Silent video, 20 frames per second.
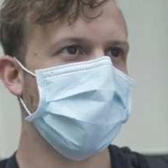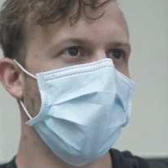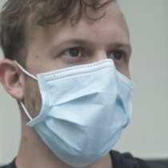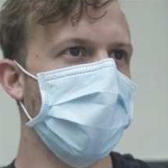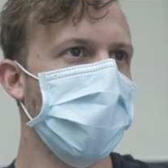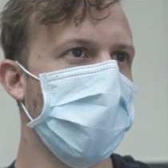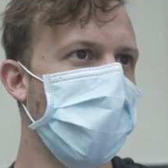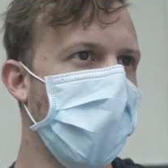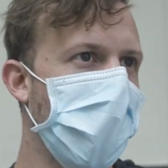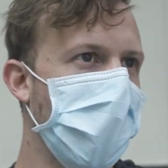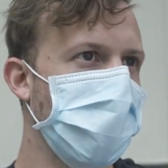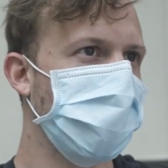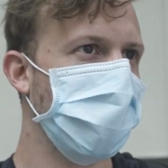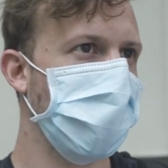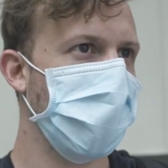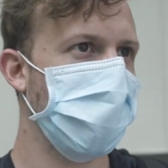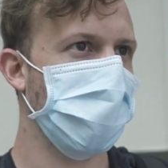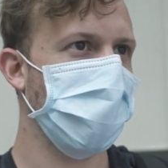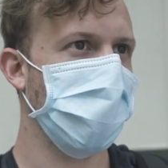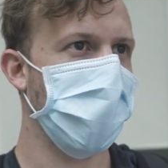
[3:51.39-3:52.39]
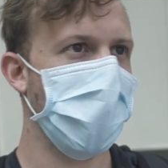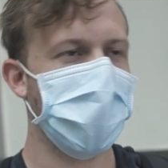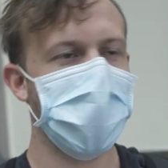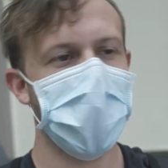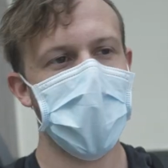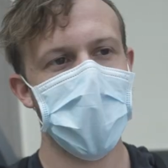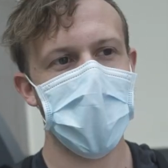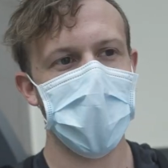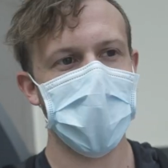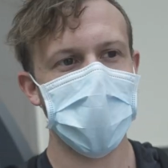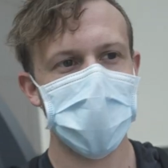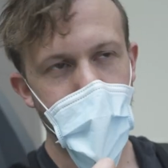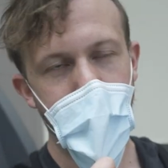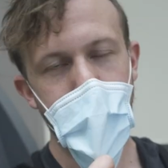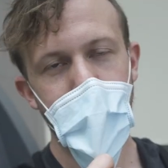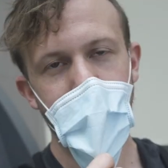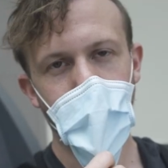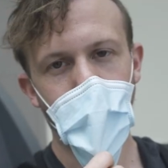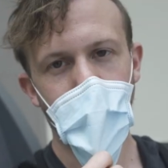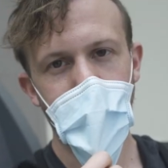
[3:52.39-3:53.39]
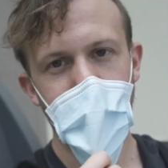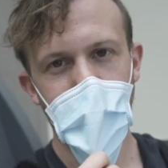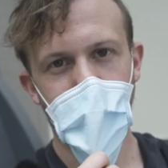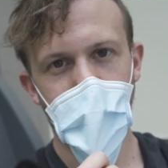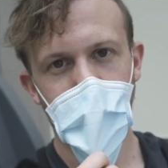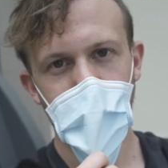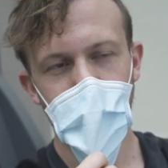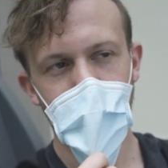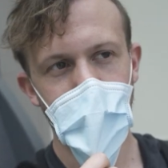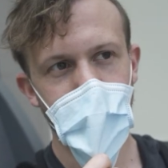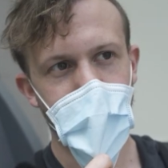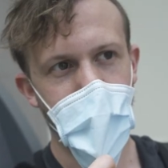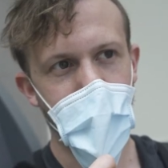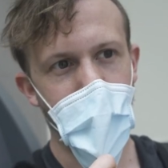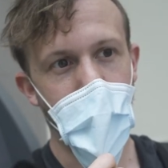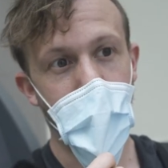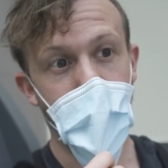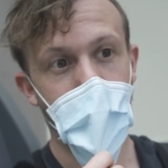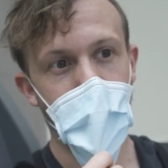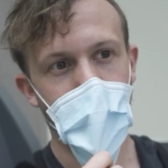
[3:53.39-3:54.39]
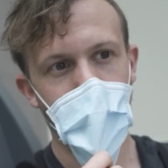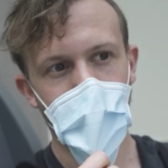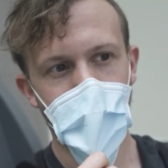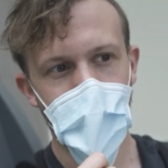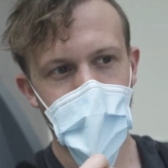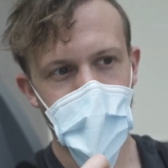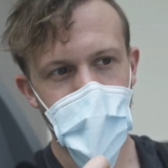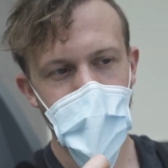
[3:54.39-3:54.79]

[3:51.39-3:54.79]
So they're watching and they're like, hey, pay me $20 and I'll